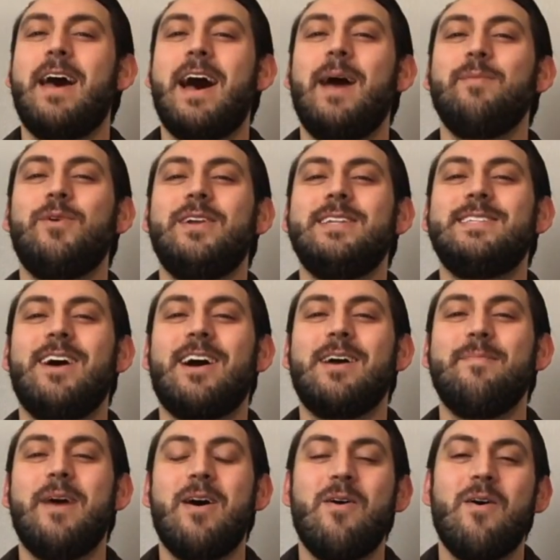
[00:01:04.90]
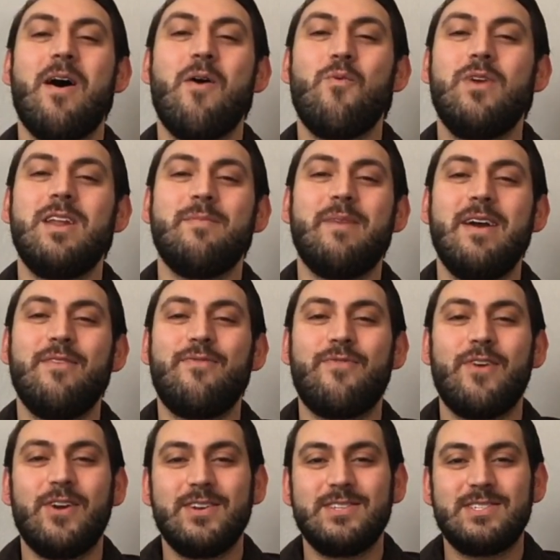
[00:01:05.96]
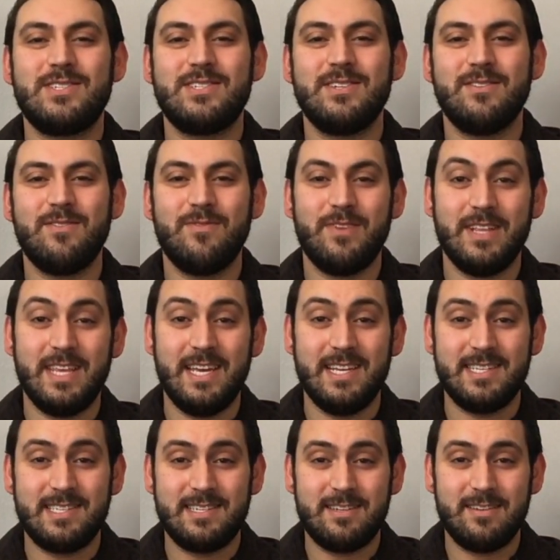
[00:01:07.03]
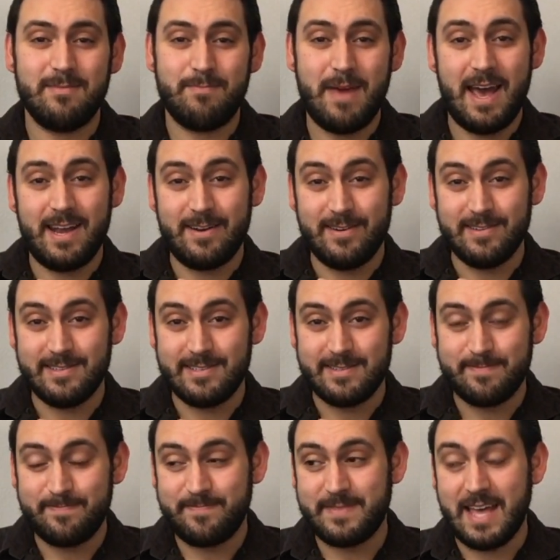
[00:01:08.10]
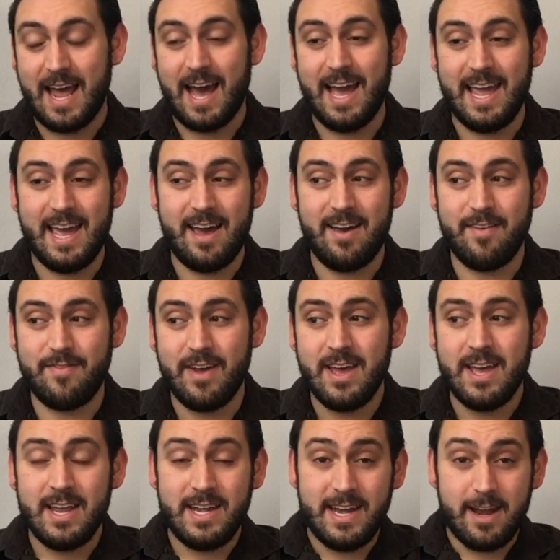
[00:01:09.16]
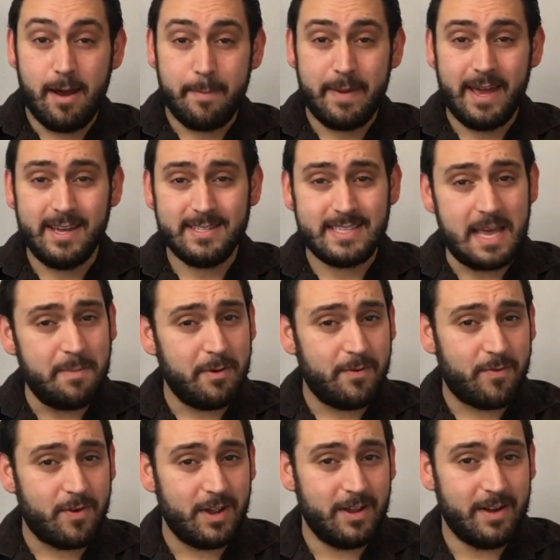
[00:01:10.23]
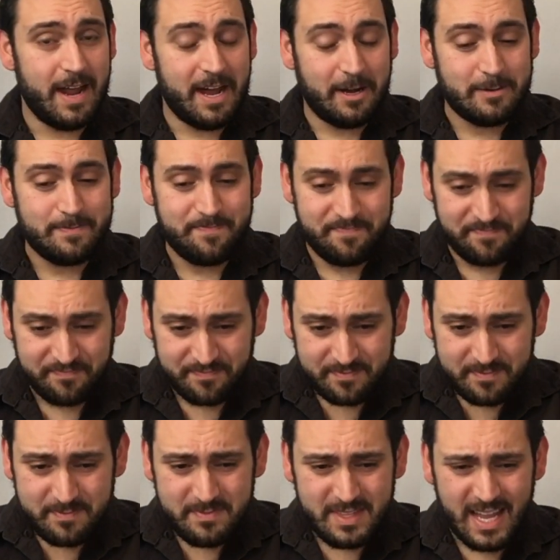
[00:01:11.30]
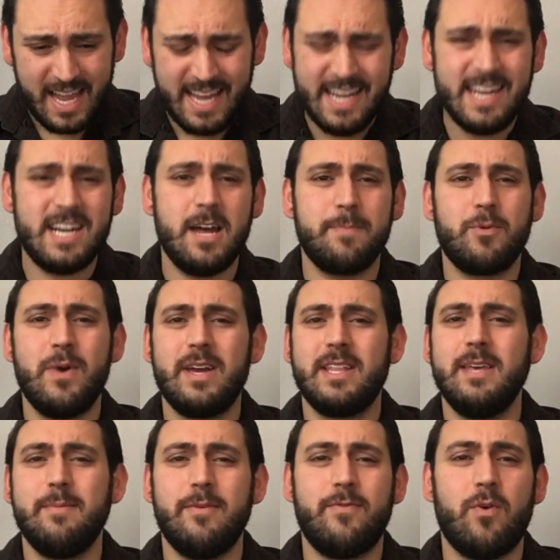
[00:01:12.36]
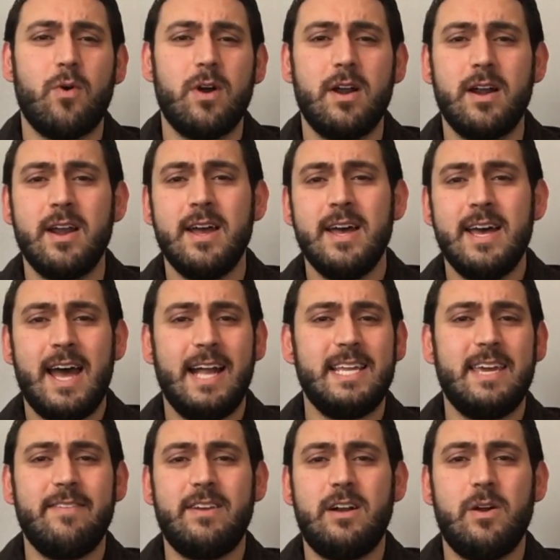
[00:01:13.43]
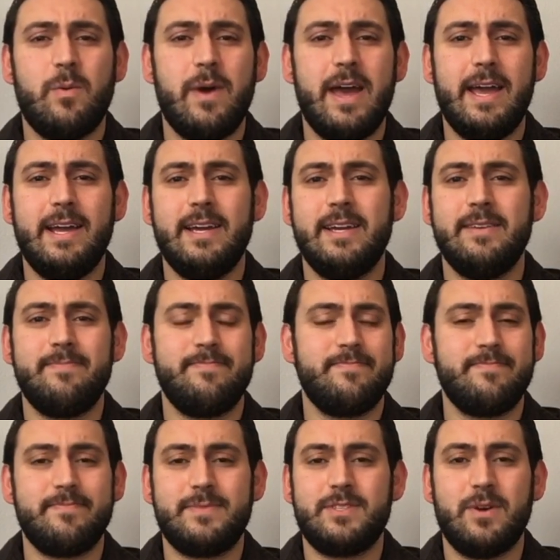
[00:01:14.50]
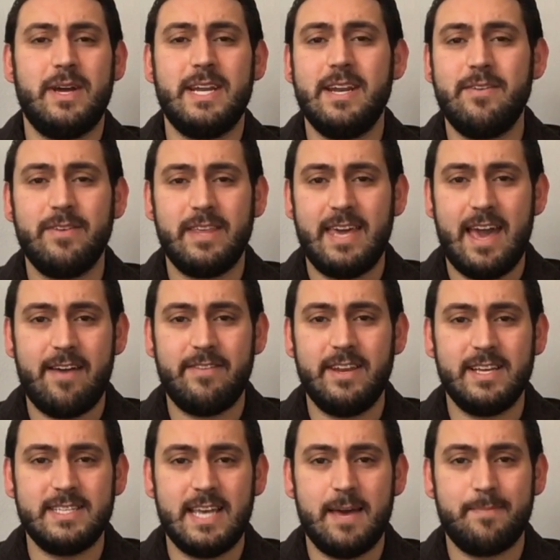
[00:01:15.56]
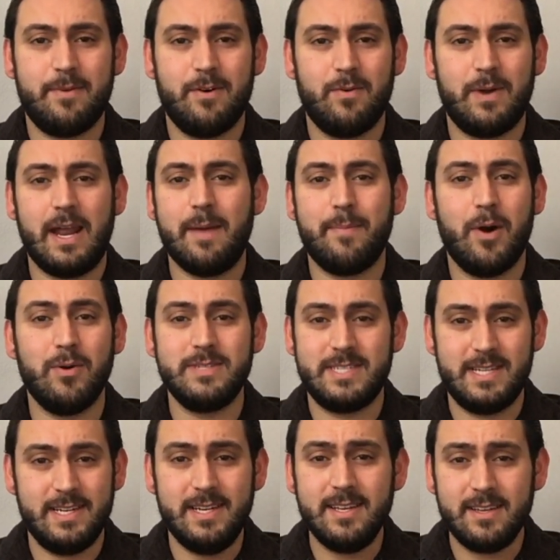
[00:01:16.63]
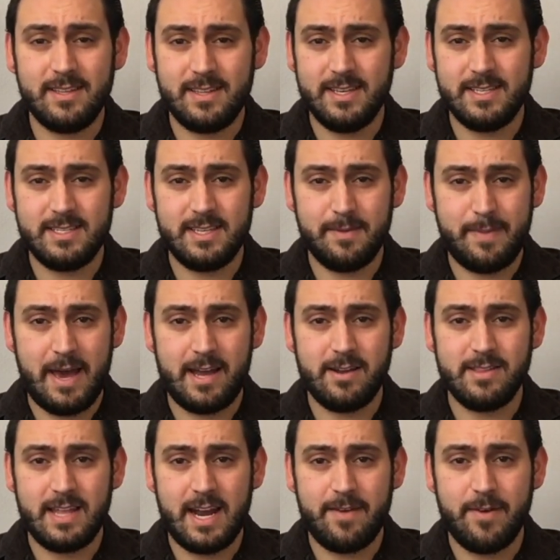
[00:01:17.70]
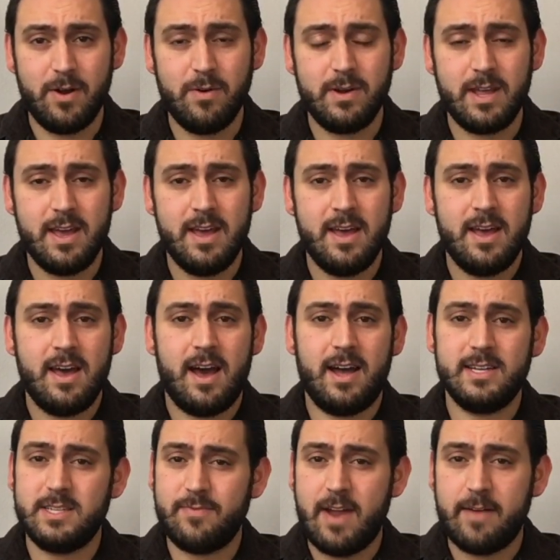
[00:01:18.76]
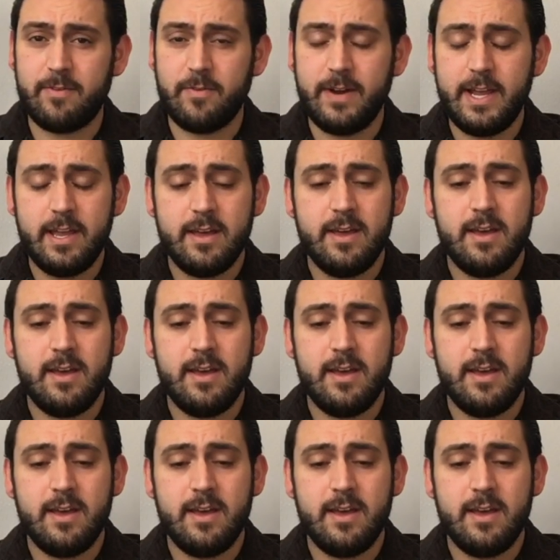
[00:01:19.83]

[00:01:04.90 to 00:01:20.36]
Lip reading: I'm going to talk about one of my first released patterns that I have knit up a sample for you now. I knit it up quickly before. I'd given it away, so I didn't really have an example when I posted this pattern that I wrote onto Ravelry.